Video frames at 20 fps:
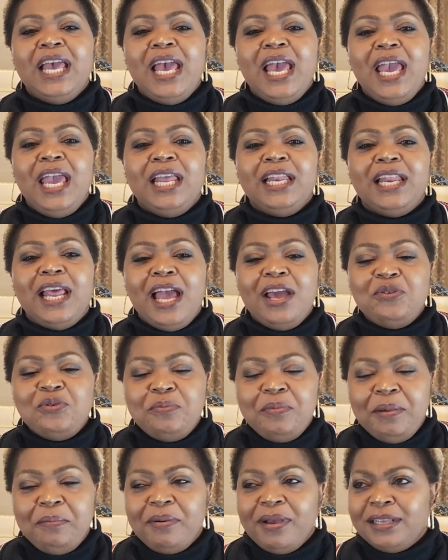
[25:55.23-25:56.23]
And I
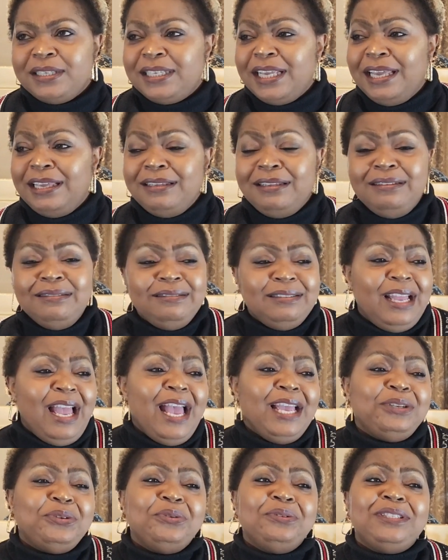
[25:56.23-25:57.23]
remember saying,
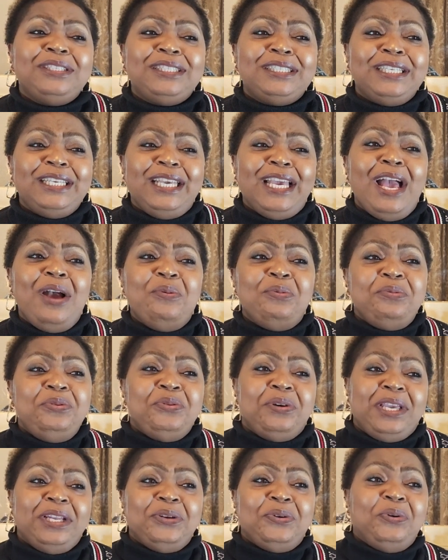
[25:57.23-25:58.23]
I don't see how you
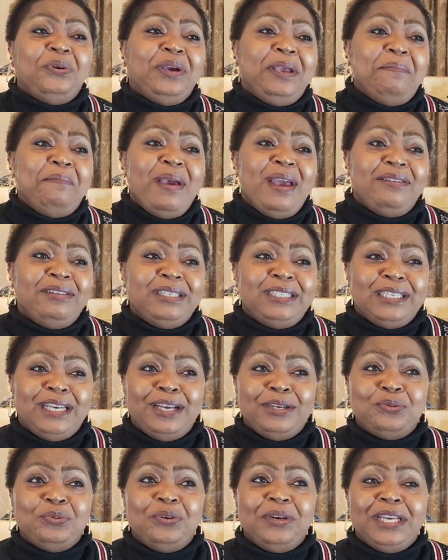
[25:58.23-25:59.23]
can call a marriage
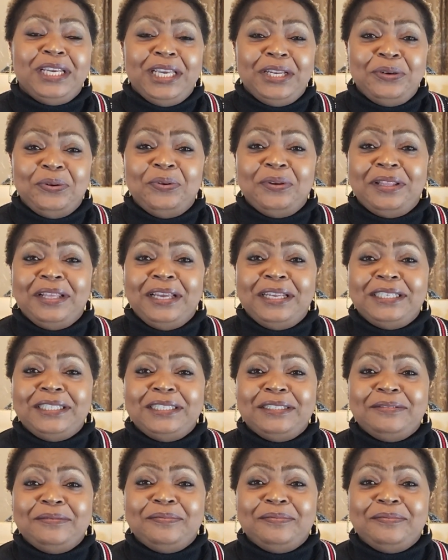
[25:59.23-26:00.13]
hard work and all that.